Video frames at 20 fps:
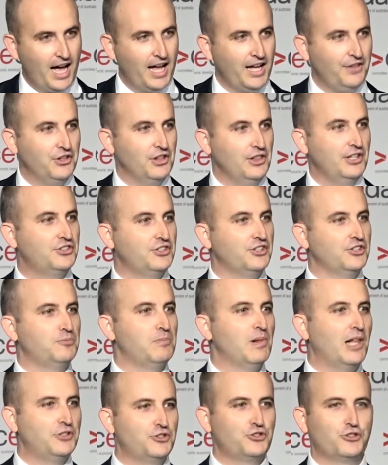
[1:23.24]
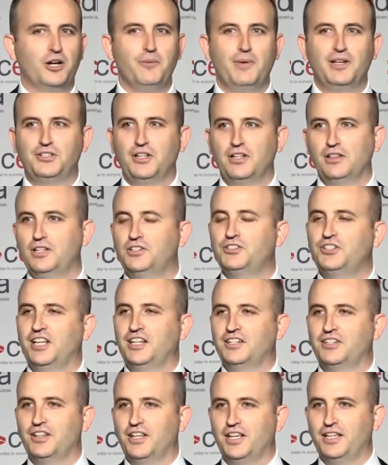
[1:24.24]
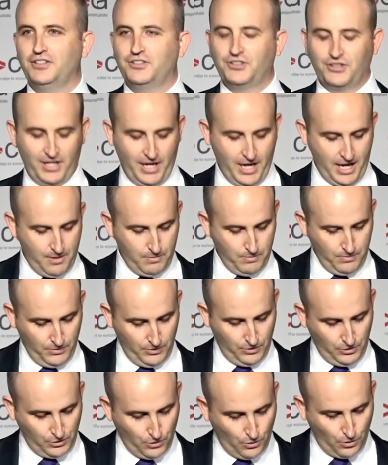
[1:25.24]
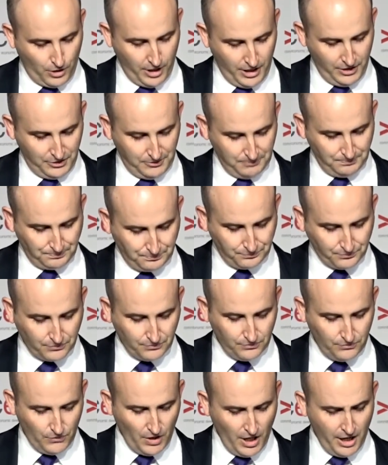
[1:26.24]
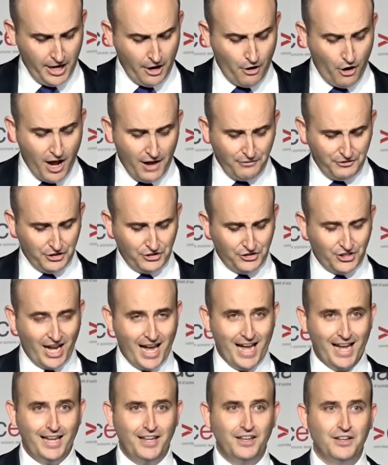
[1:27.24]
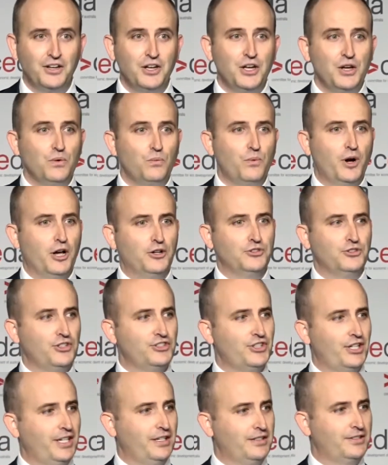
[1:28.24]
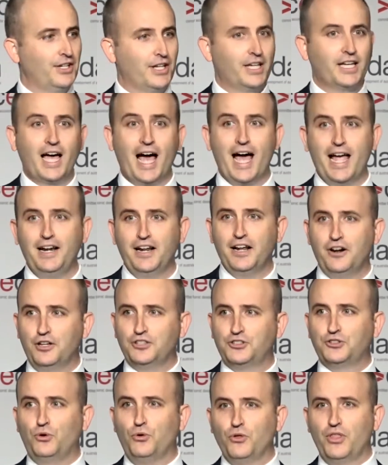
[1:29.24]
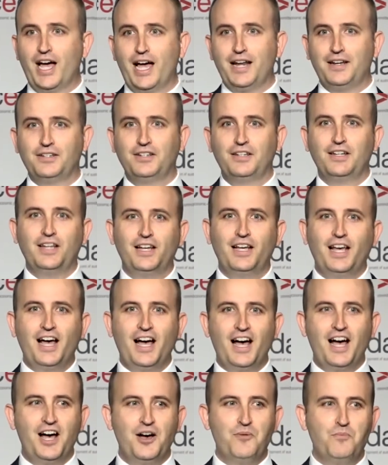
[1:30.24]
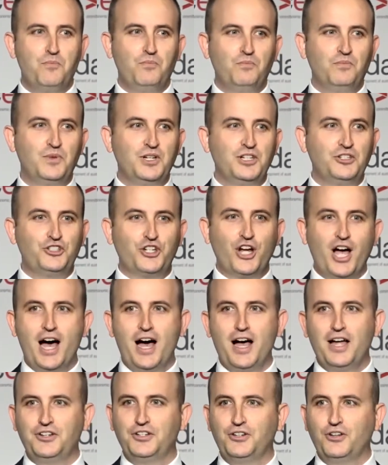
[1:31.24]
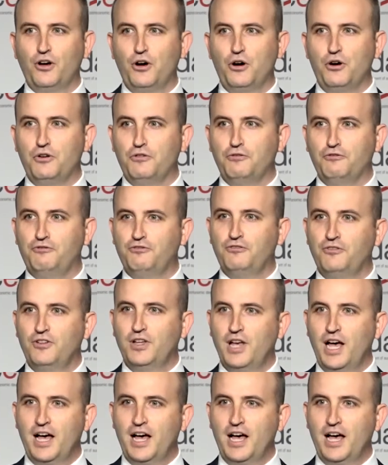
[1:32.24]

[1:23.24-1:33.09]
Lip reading: in the listener's bloodstream as they're listening to these stories. Now I have to say, when I was listening to Kate and I saw that chart of